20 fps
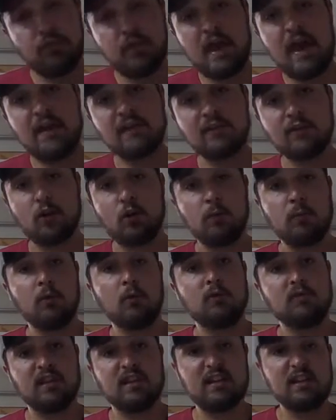that told me
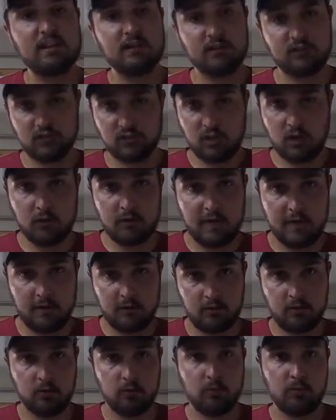was I need to slow down a
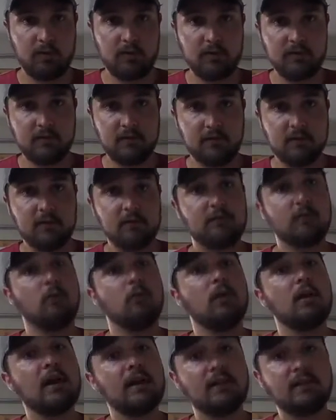little bit. So
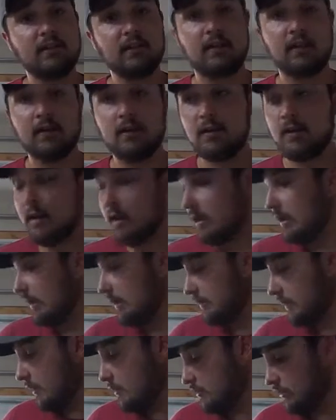what I did is
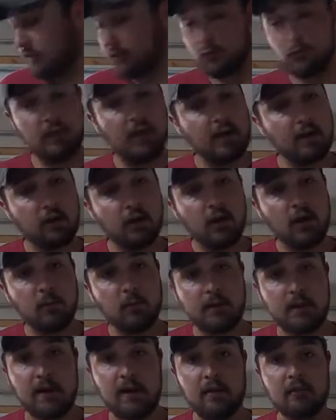I just threw that
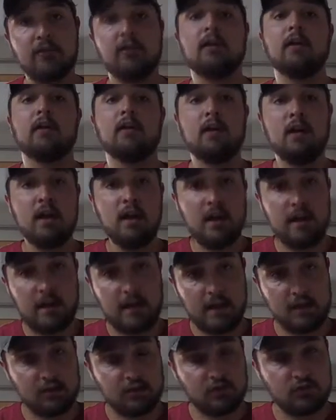crankbait out there and
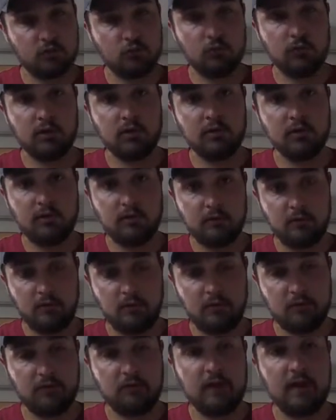I just reeled it
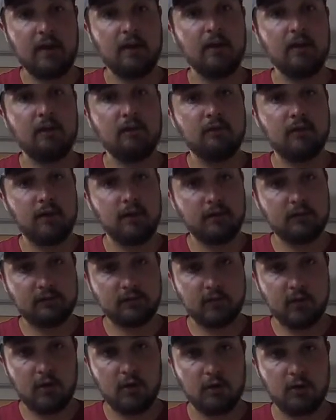very, very
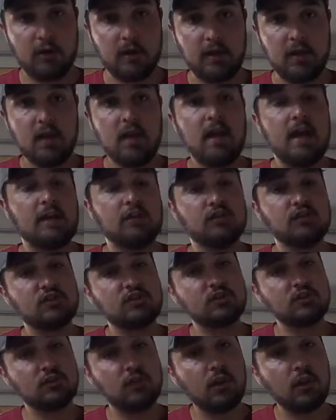slowly and just
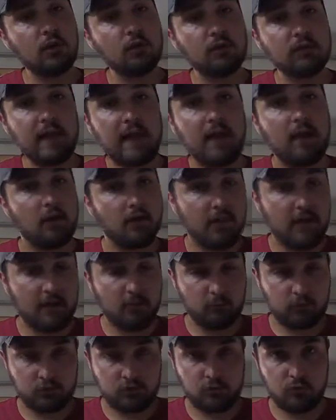slowed down that
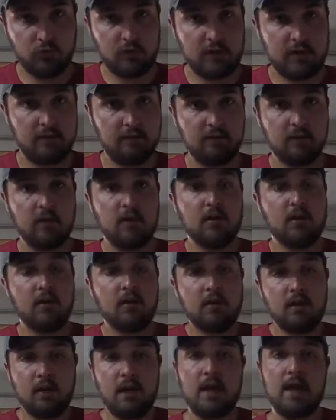retrieve
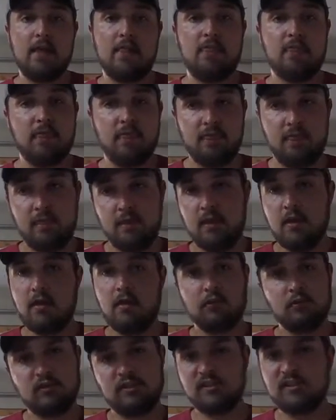and
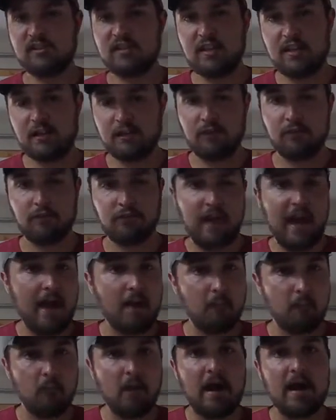seeing if that
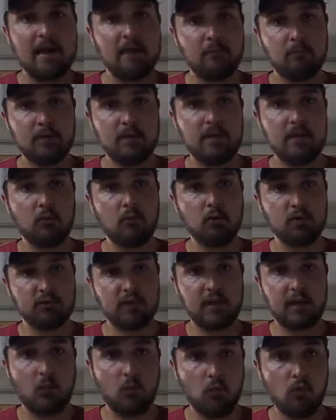might be what
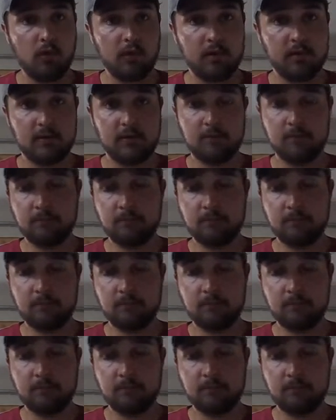they wanted.